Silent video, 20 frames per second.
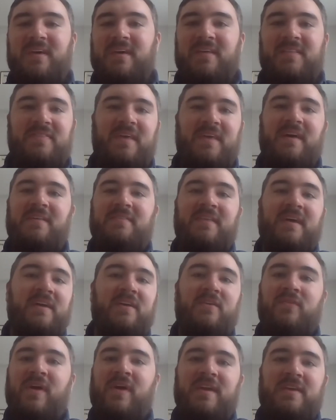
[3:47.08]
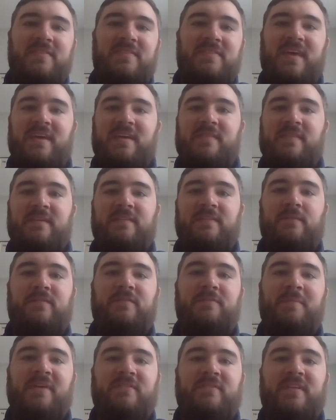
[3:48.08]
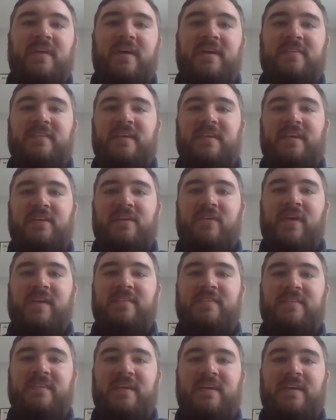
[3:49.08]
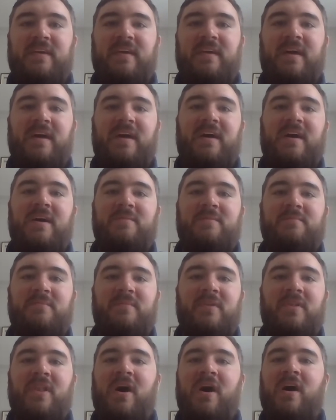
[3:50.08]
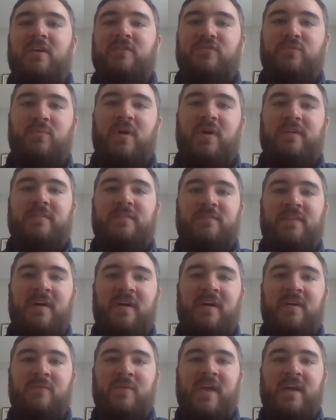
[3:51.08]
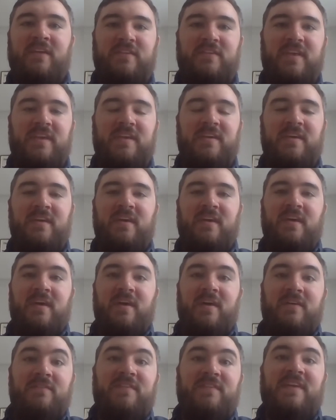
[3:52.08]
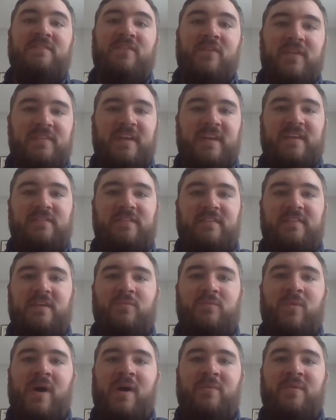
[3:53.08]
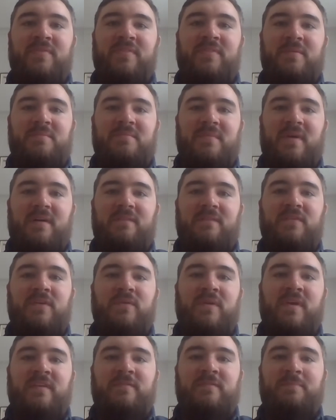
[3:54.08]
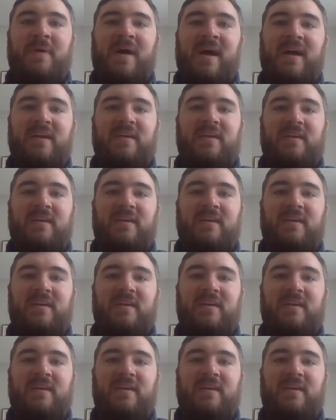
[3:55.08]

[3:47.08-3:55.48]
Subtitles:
they're great. They sort of specialize in creating large works of art. Fever as an agency worked with them a few years back,